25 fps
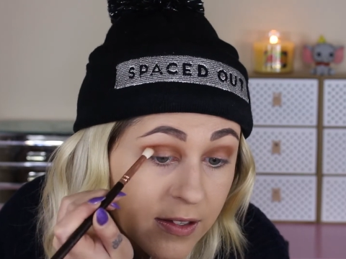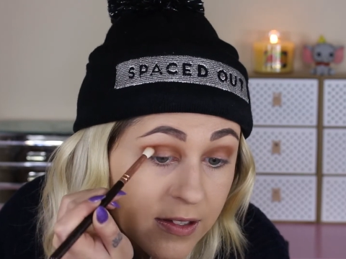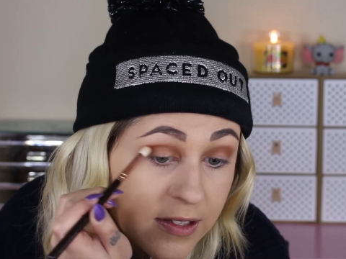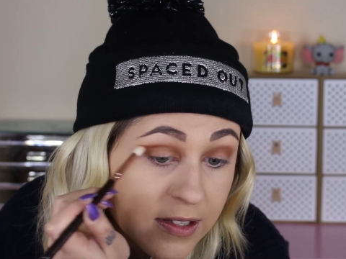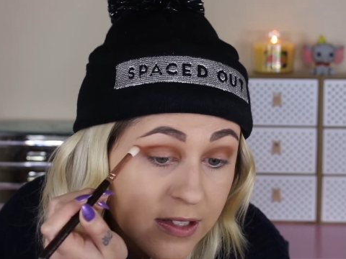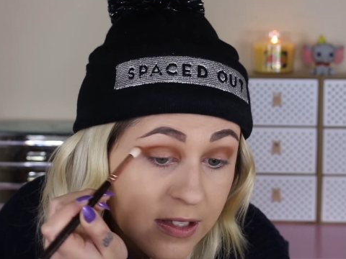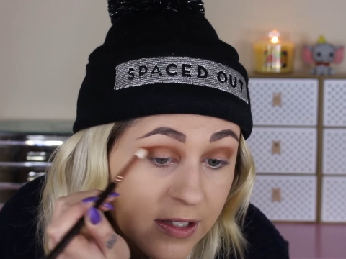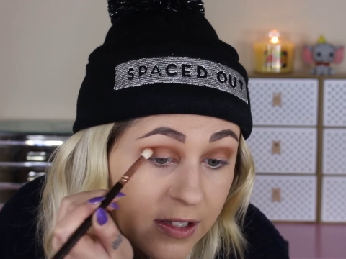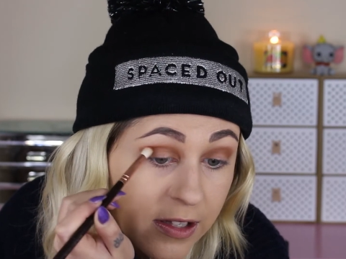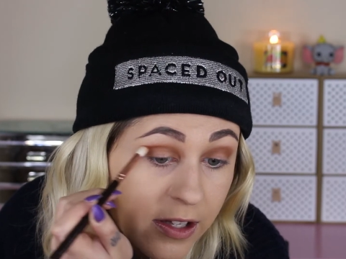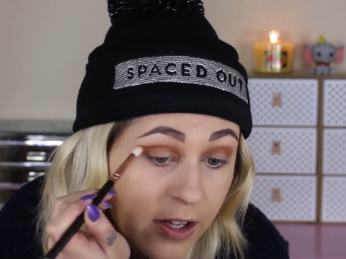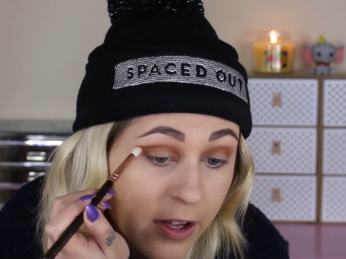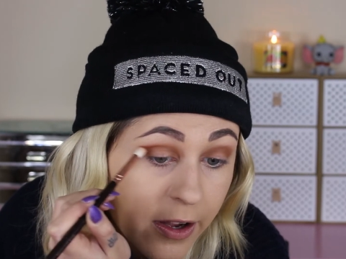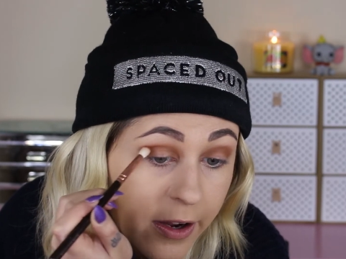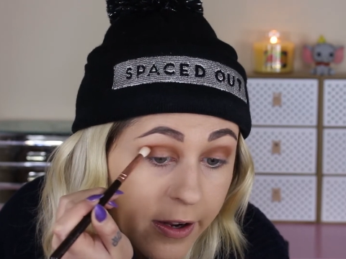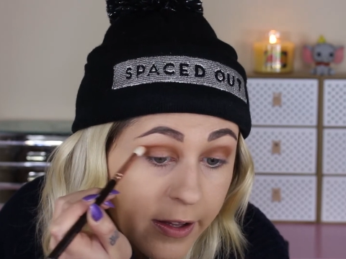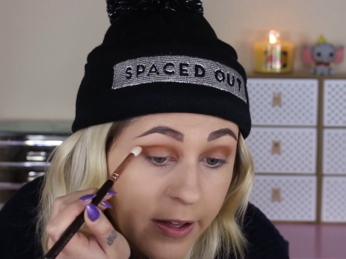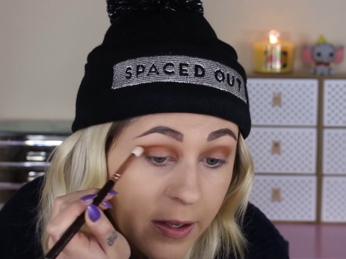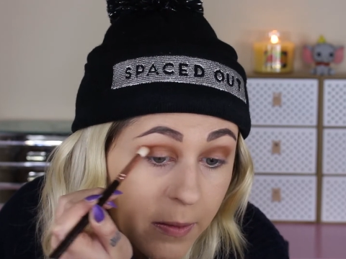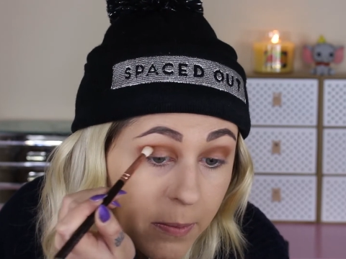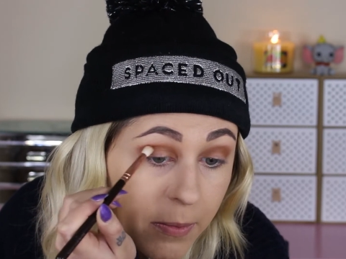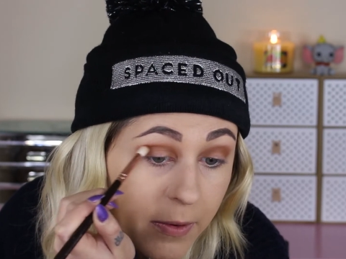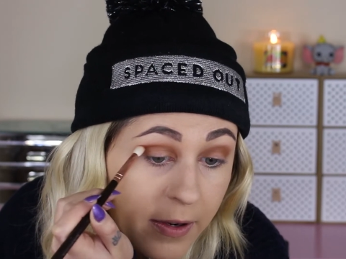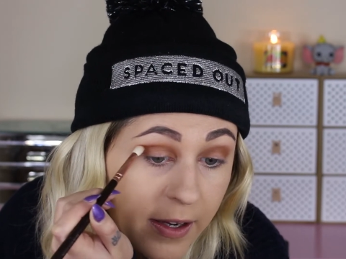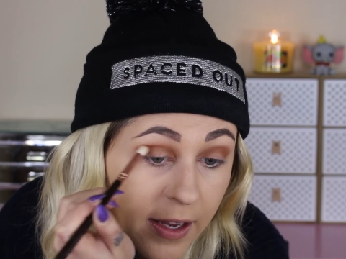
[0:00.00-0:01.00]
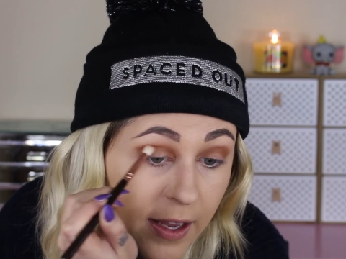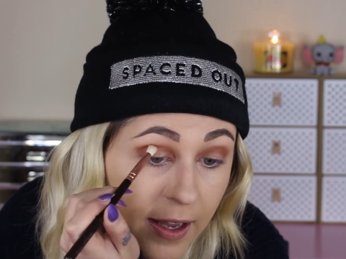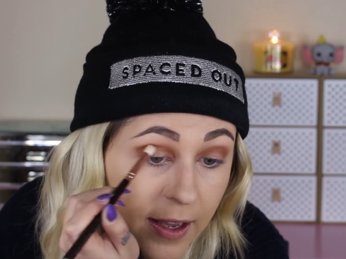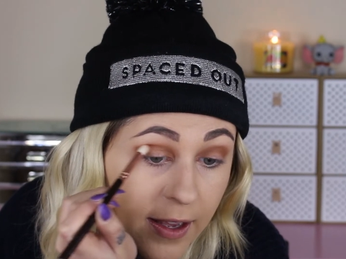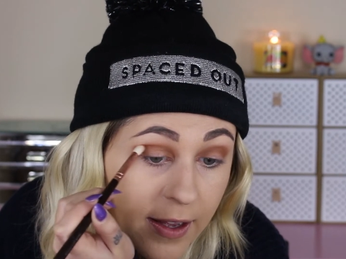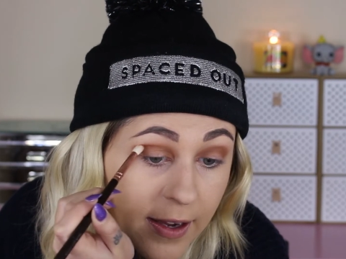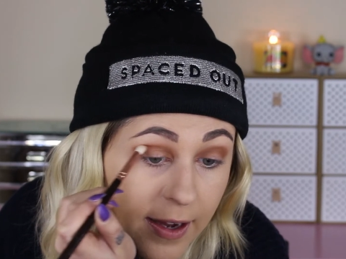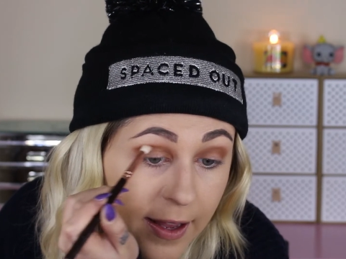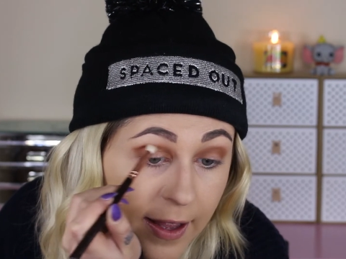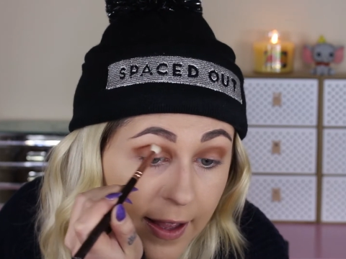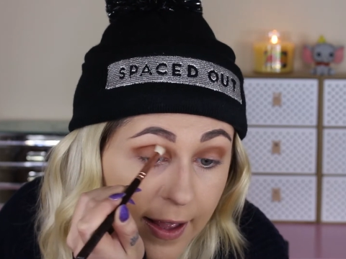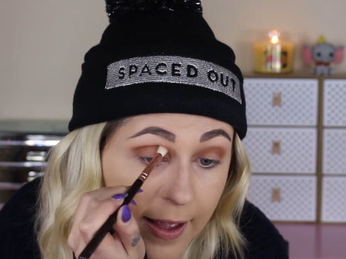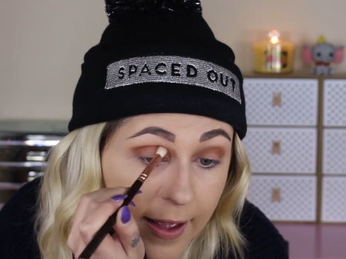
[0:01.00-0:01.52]
Slowly bringing
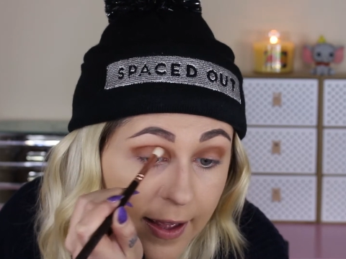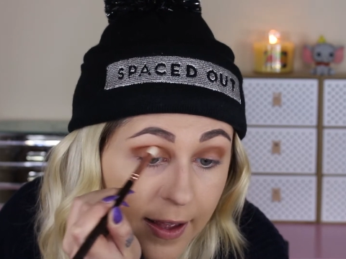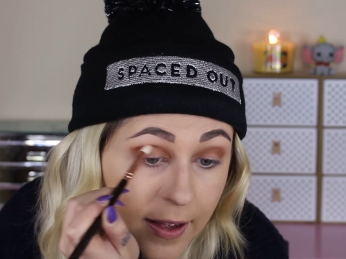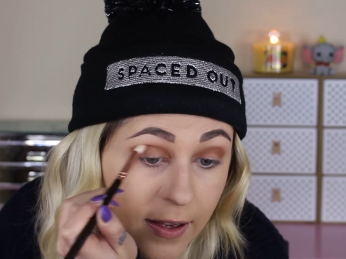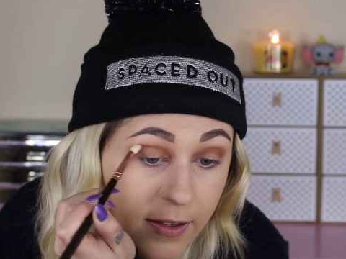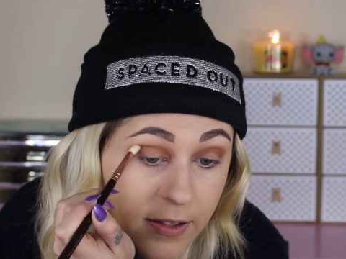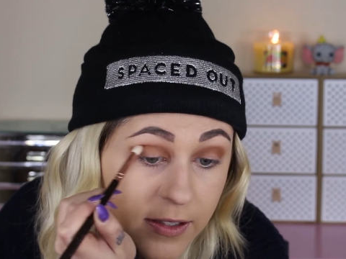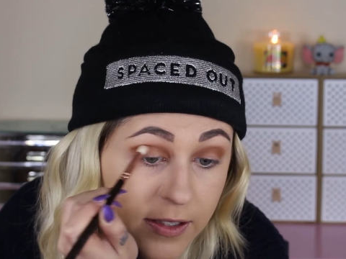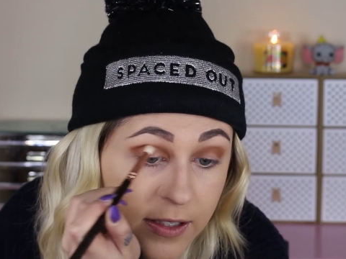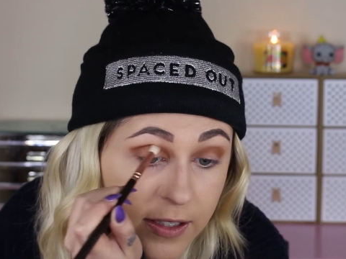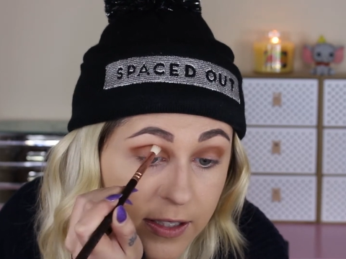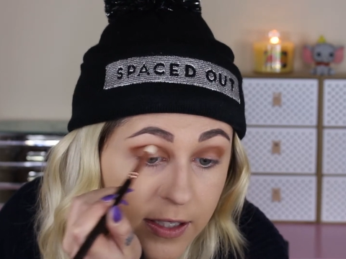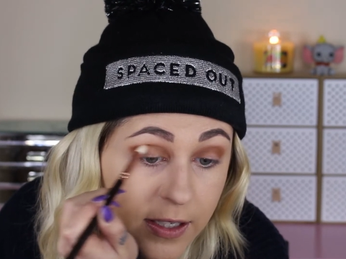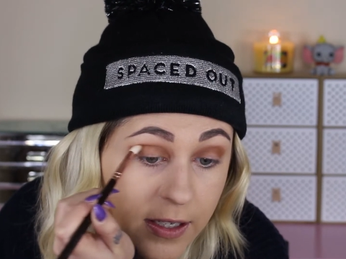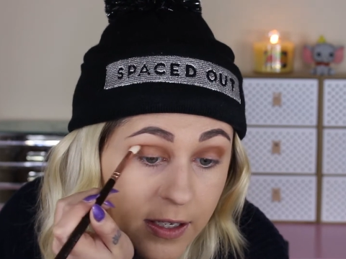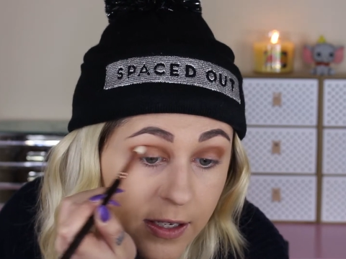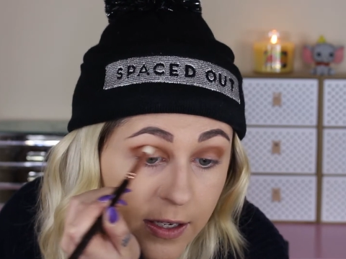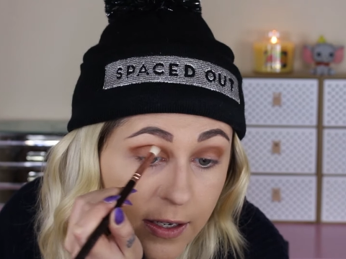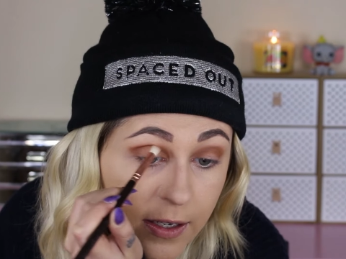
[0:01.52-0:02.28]
it out.